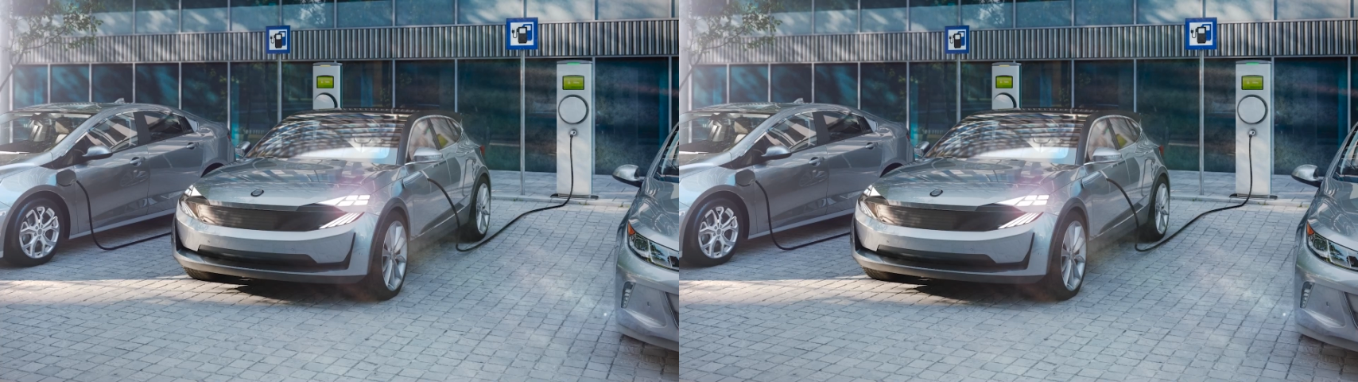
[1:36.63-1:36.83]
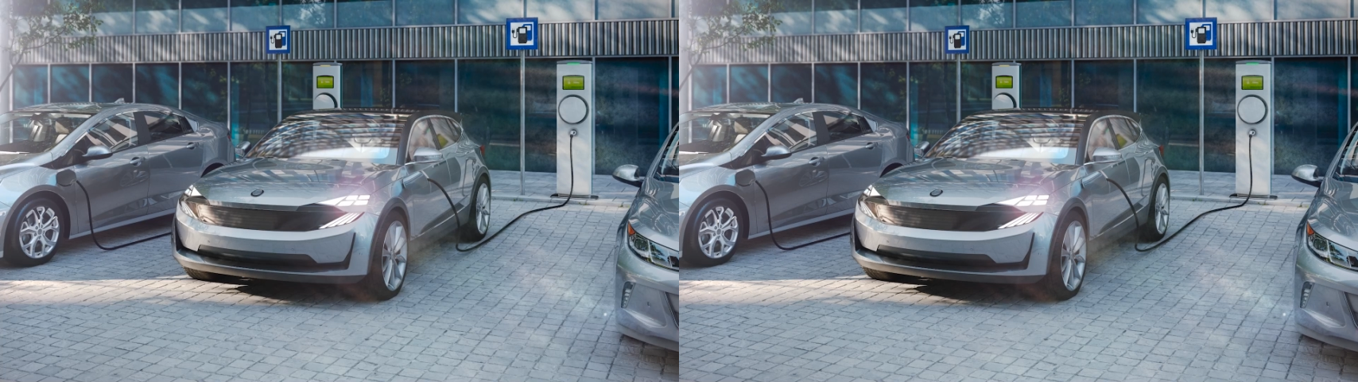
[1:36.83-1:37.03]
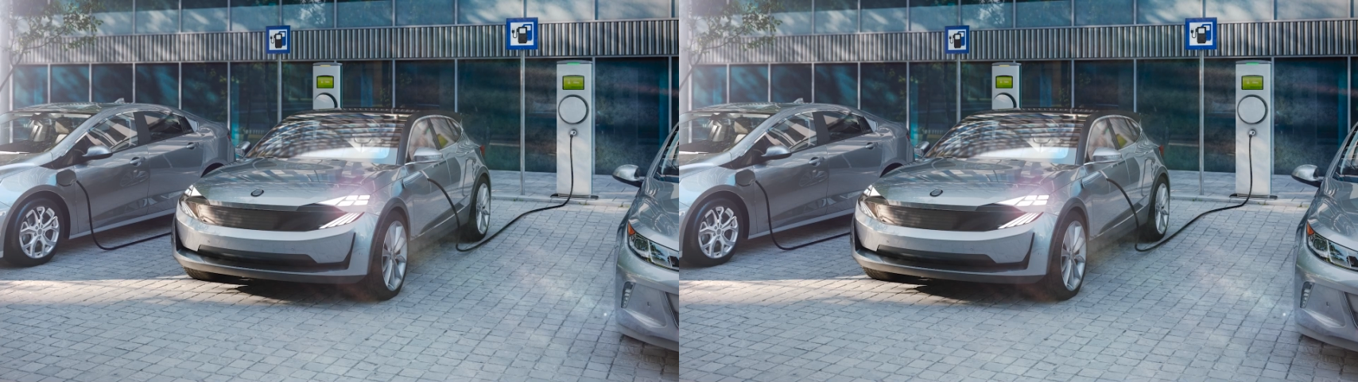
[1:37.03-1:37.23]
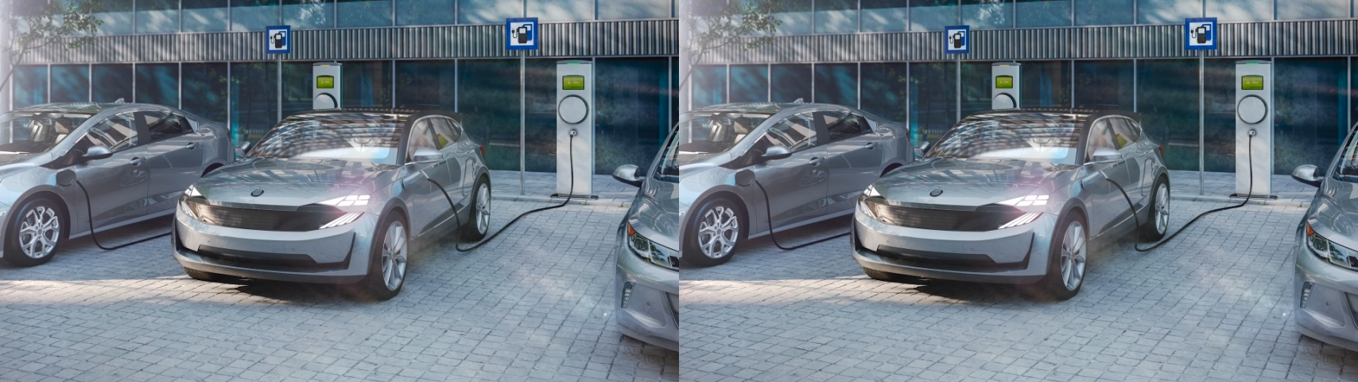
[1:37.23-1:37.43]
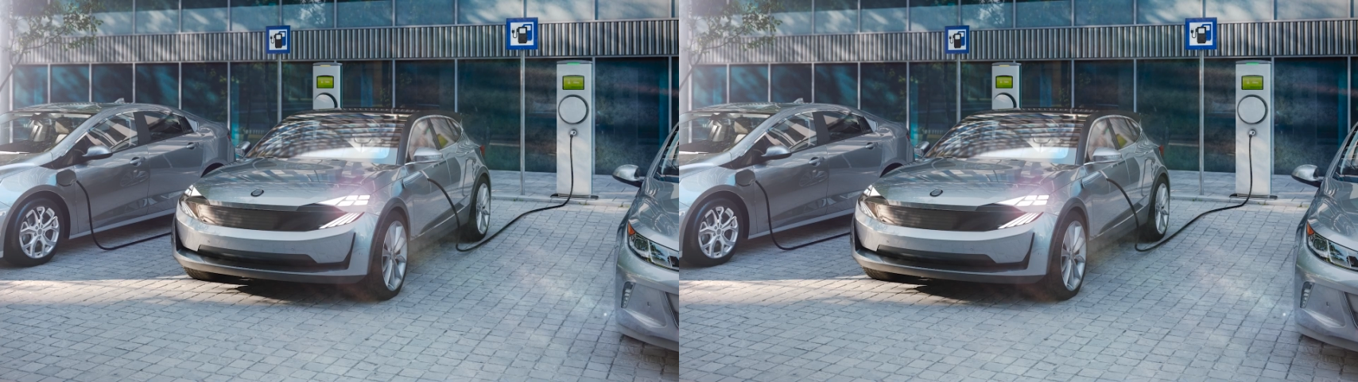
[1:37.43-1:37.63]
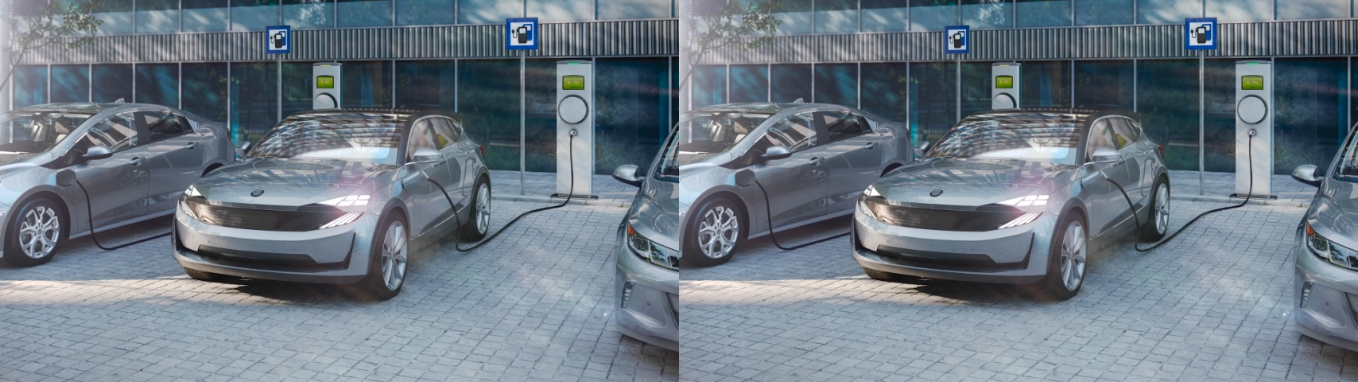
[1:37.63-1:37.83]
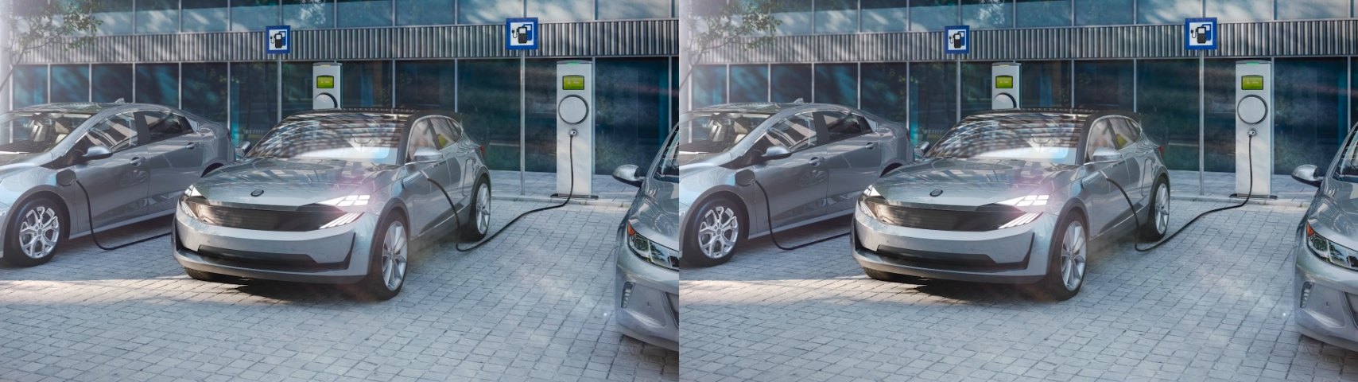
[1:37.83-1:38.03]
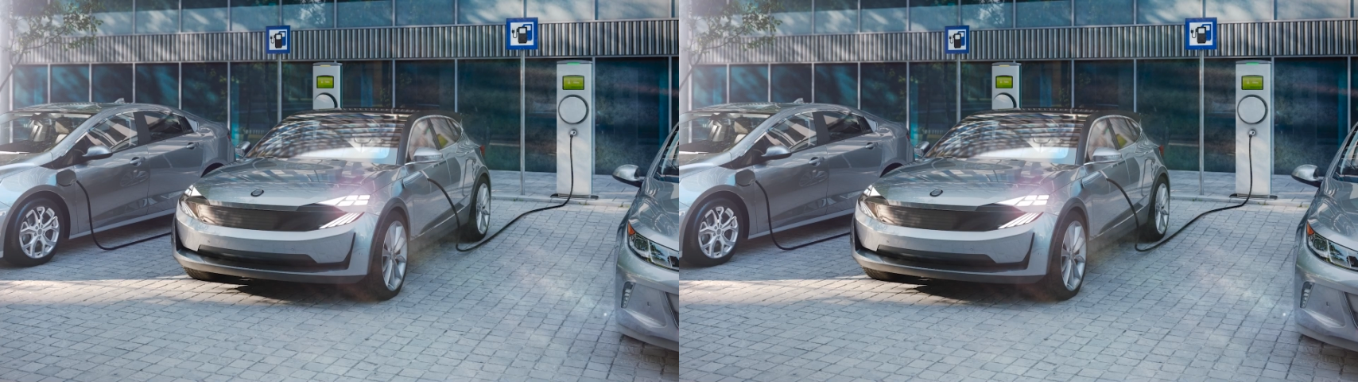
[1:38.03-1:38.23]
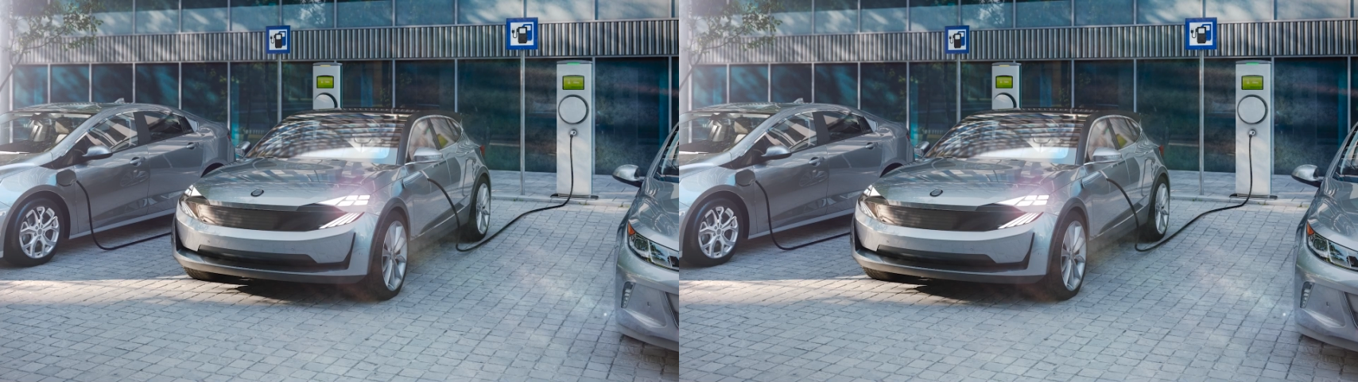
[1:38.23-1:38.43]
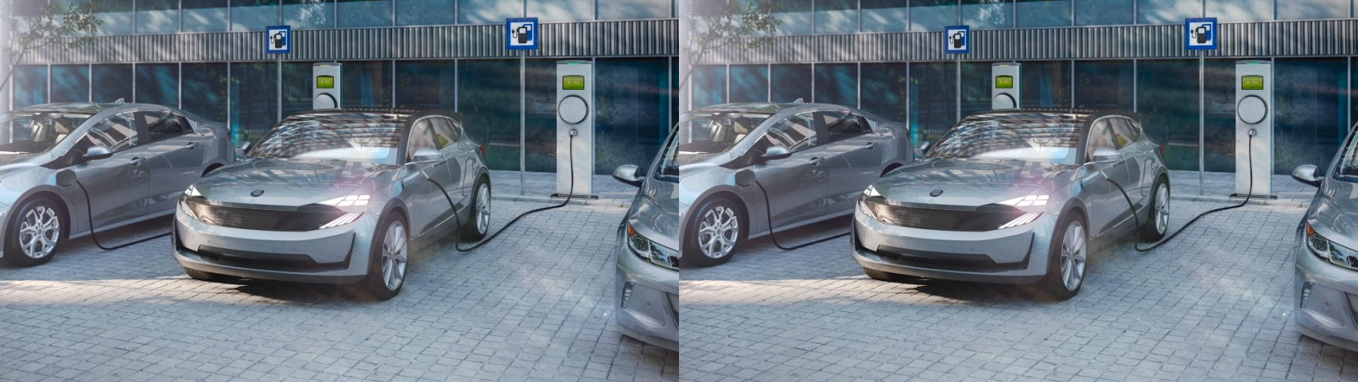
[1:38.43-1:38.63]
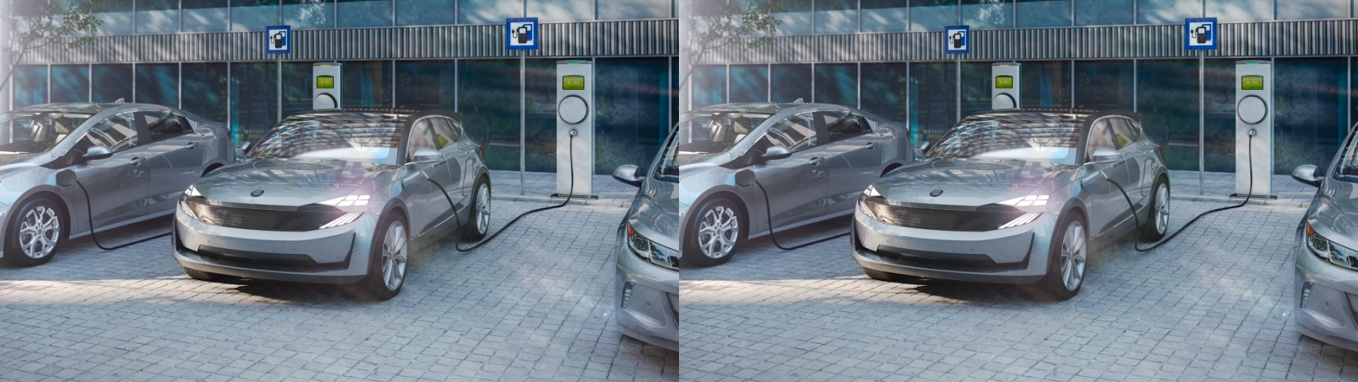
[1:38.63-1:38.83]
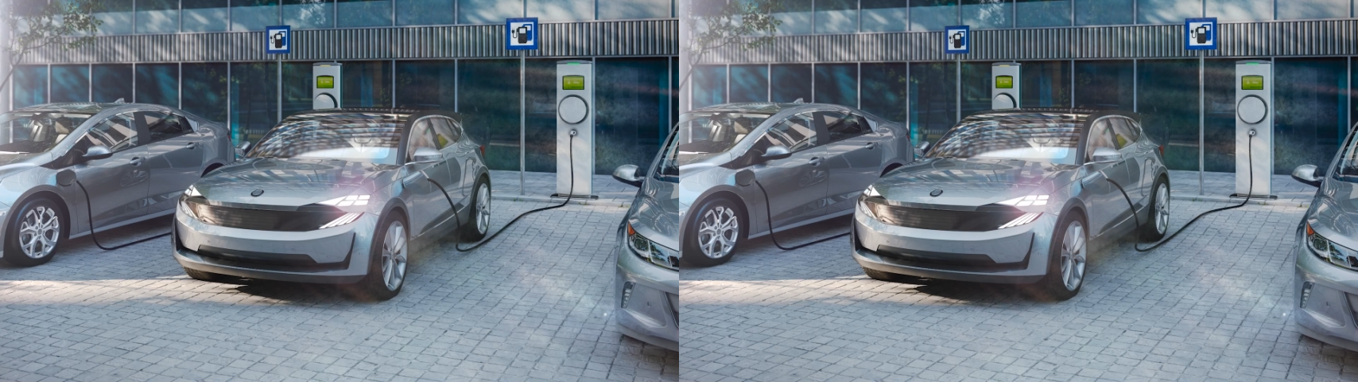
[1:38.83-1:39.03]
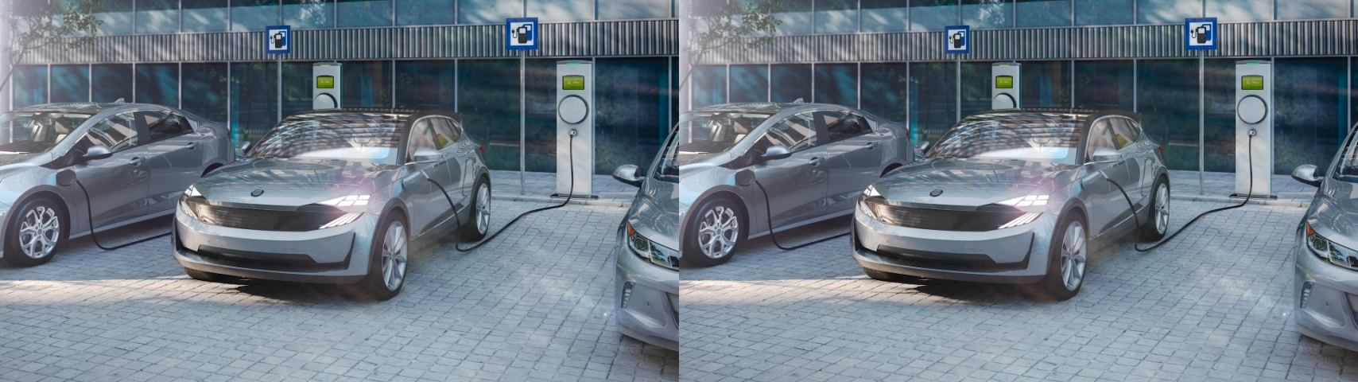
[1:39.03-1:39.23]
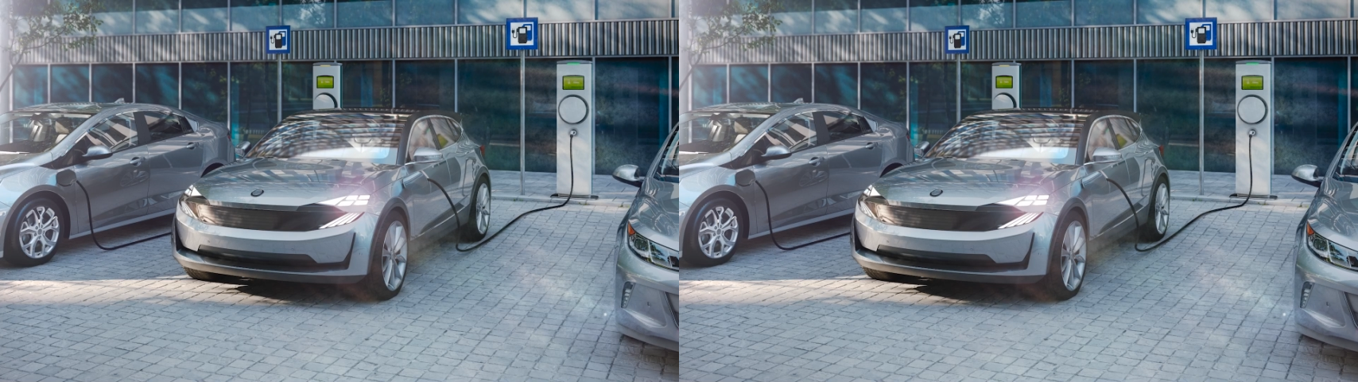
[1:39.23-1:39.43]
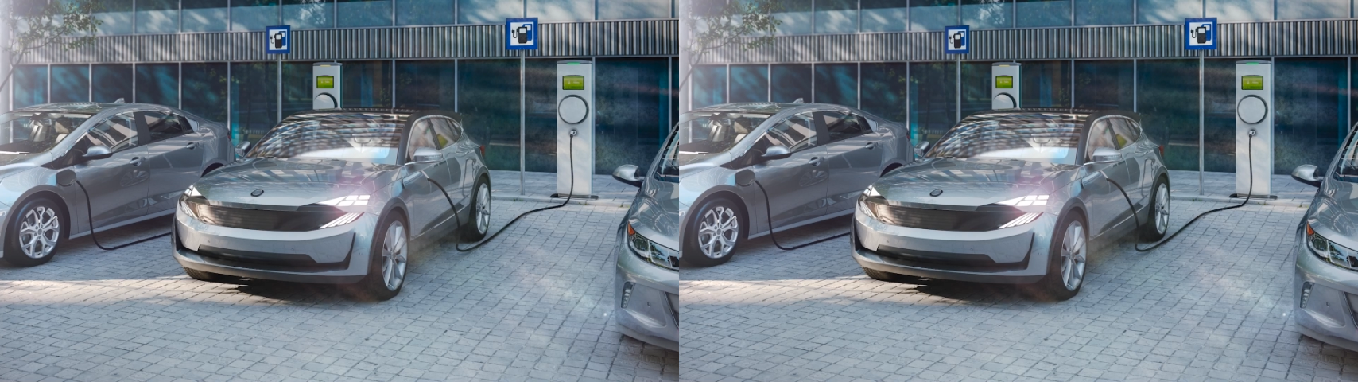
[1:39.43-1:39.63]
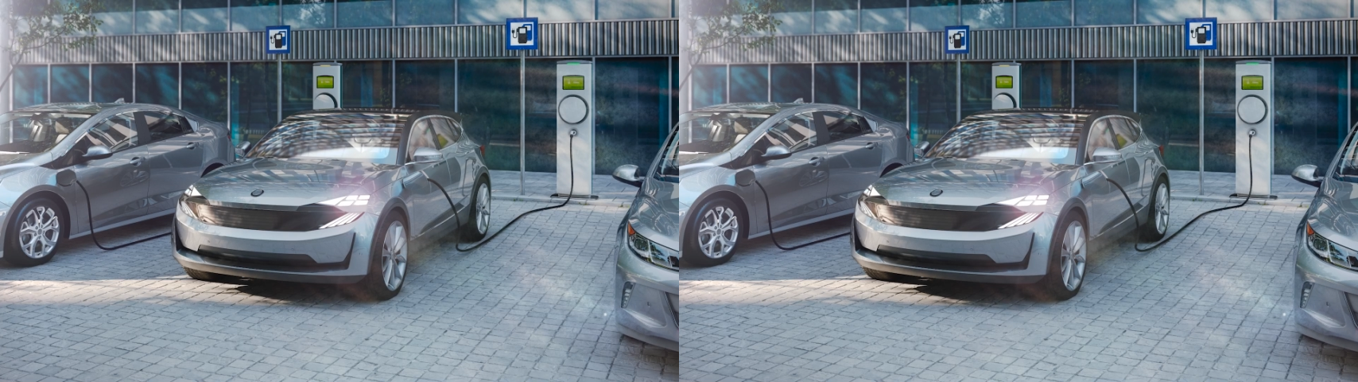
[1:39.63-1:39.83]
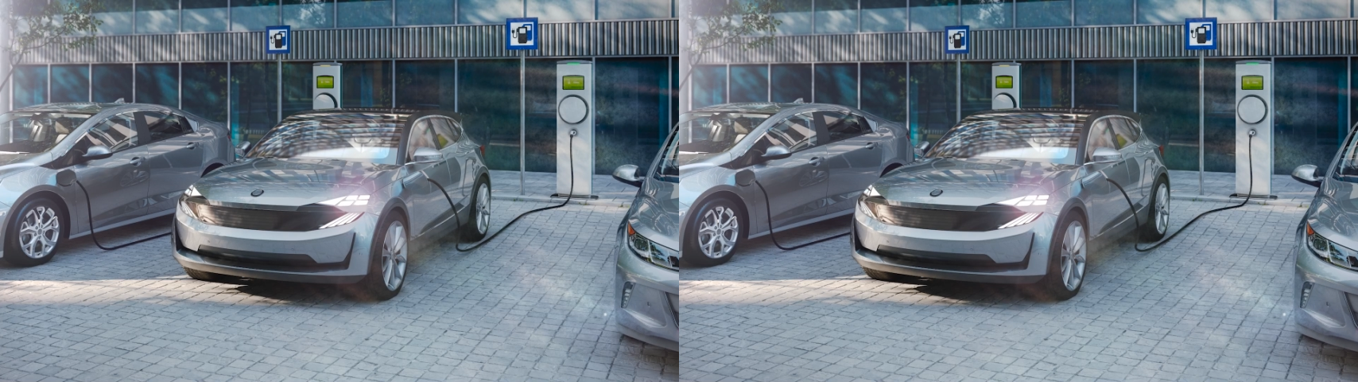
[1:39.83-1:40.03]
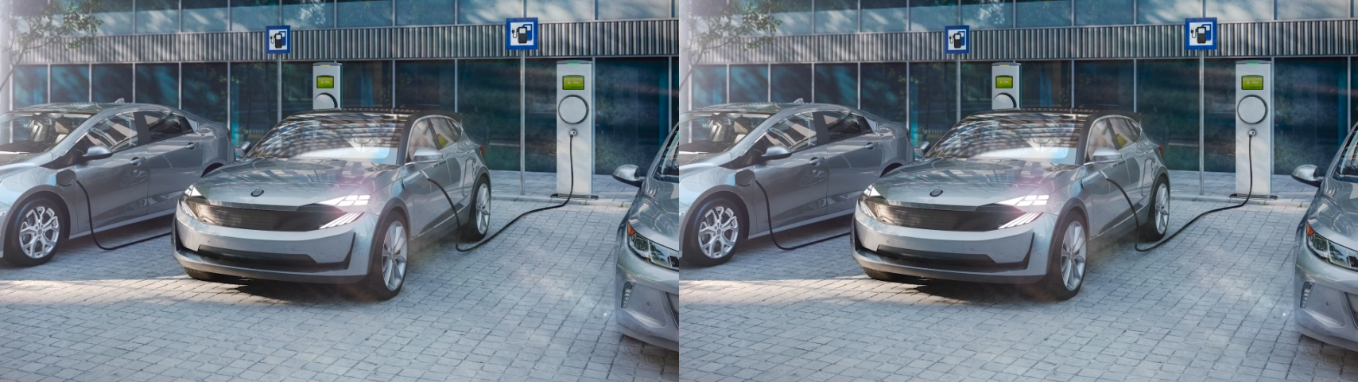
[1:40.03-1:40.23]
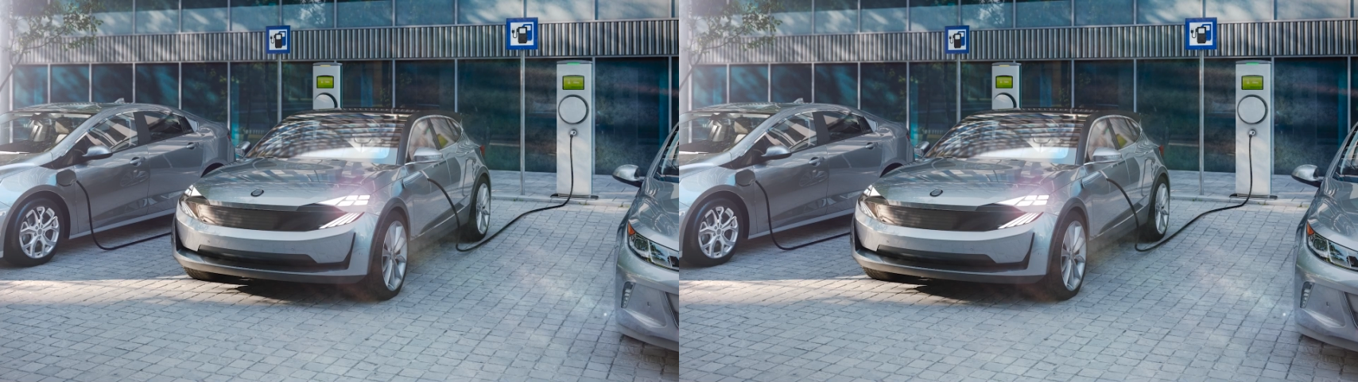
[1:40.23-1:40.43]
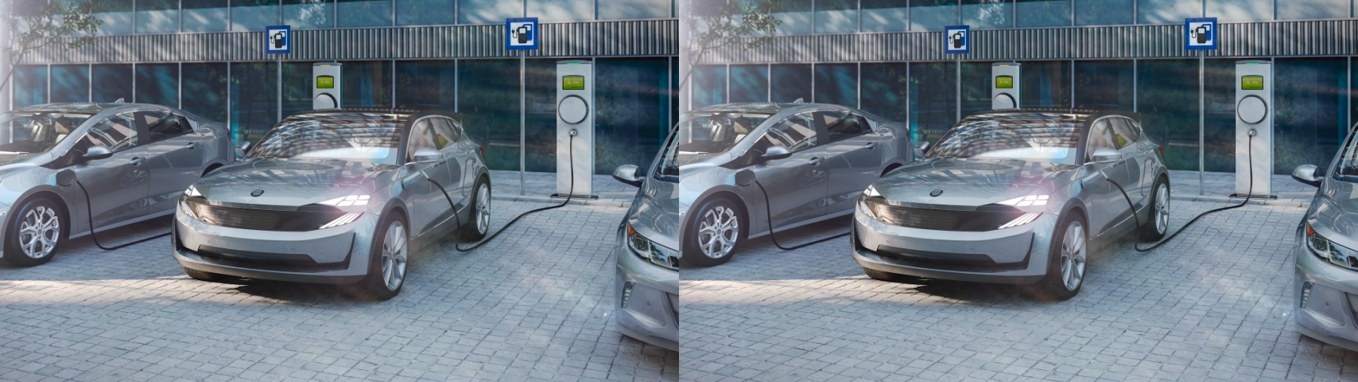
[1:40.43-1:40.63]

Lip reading: (no speaker visible)